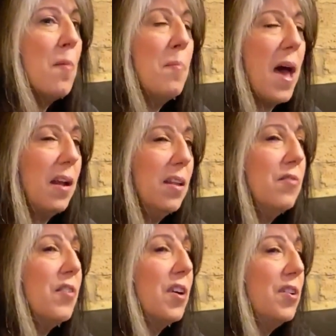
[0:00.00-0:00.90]
battling
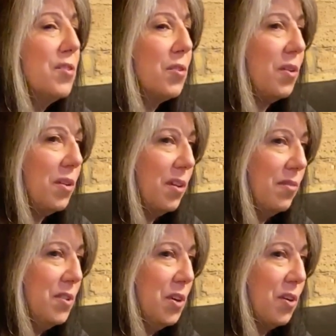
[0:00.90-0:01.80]
for control of
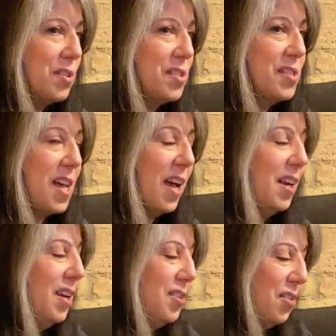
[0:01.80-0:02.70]
New York
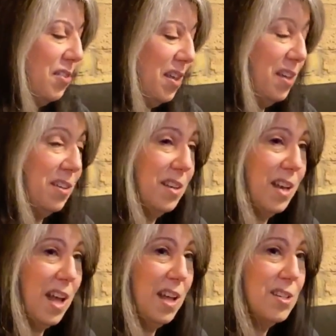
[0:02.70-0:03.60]
society during the Gilded
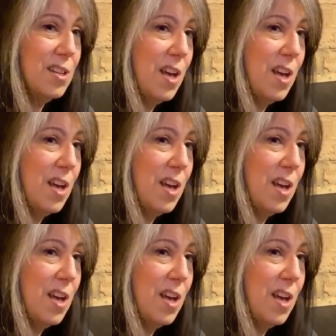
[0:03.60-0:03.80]
Age.